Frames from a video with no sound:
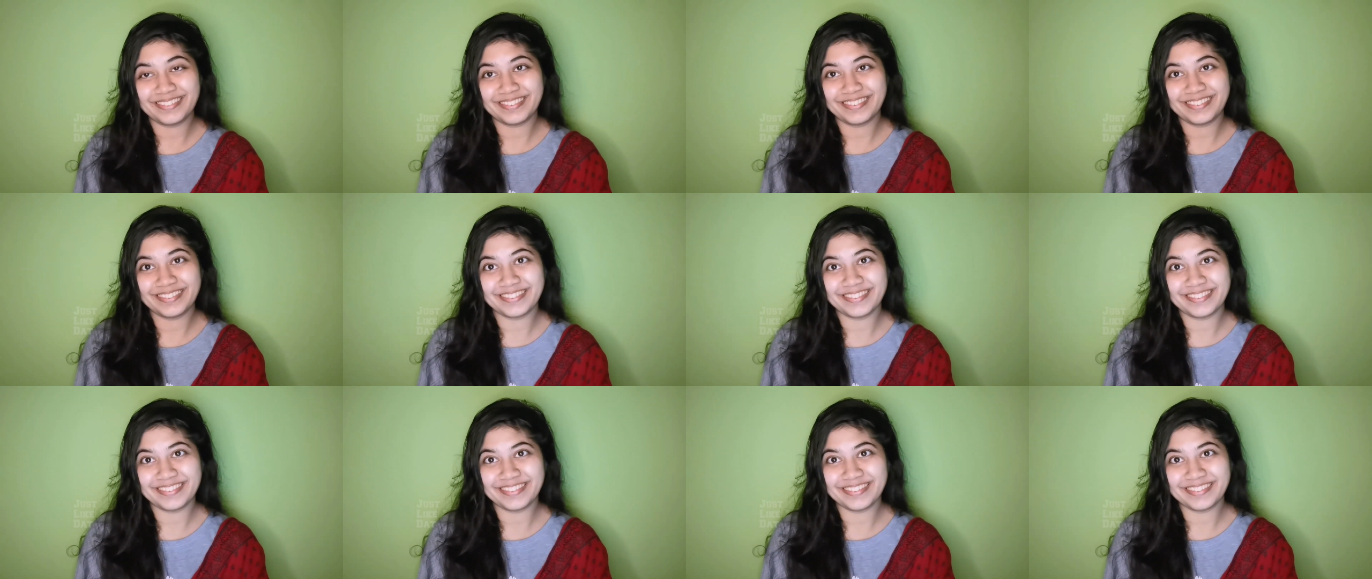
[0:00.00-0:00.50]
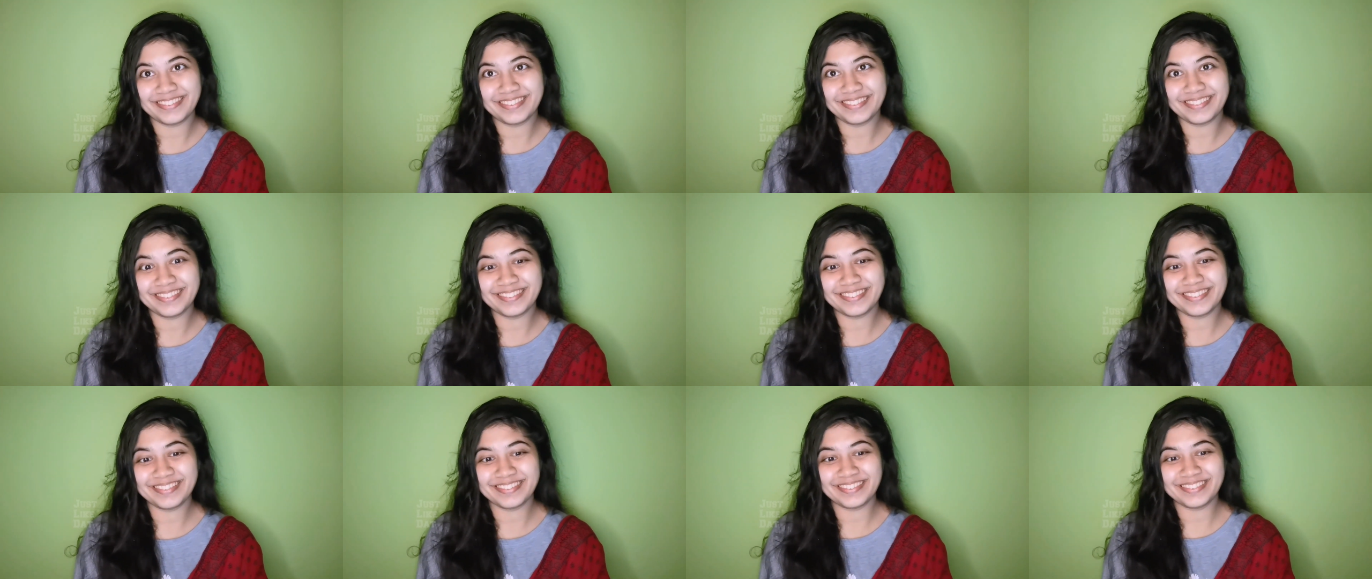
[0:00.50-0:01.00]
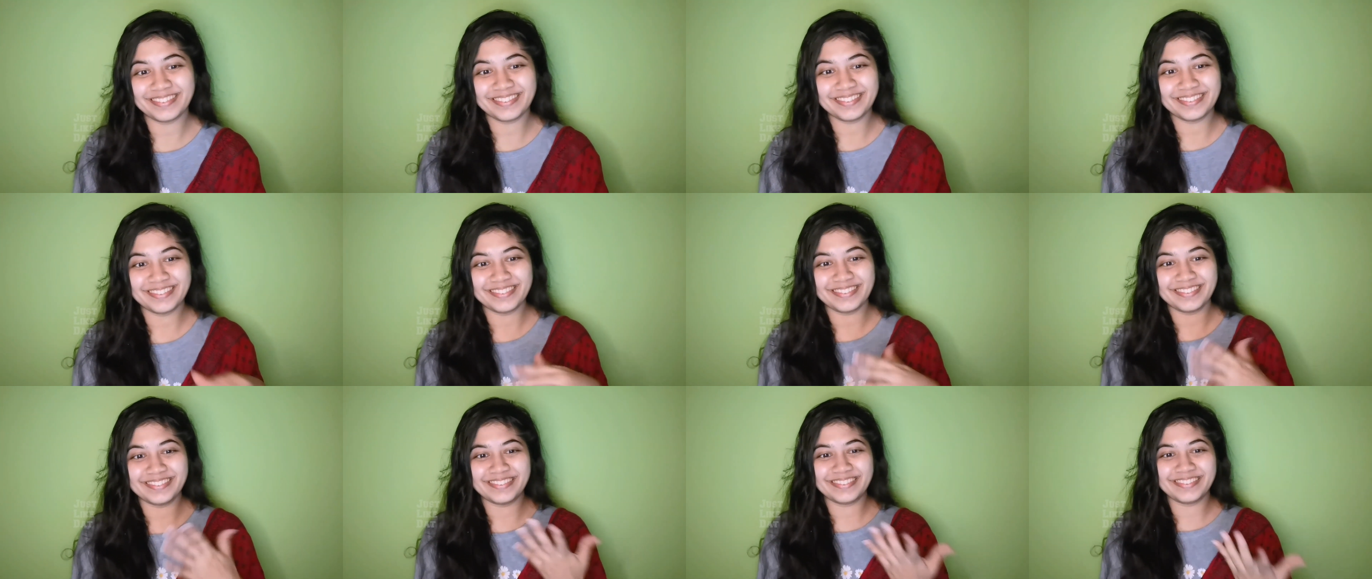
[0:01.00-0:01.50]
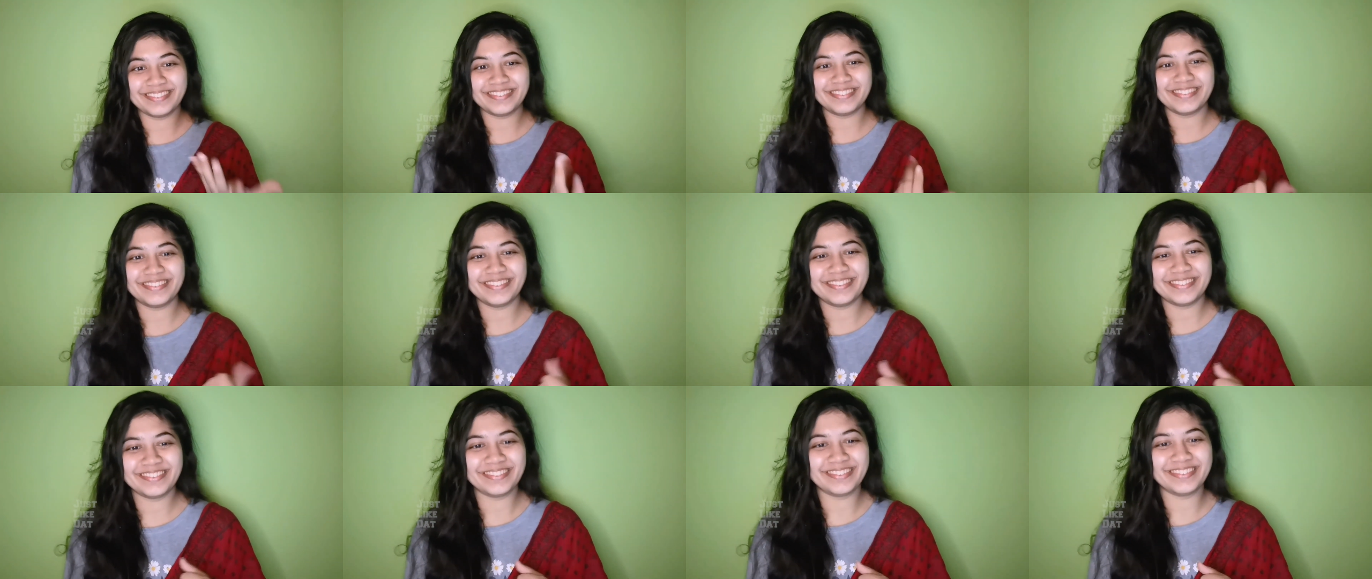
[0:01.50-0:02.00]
(no one is talking)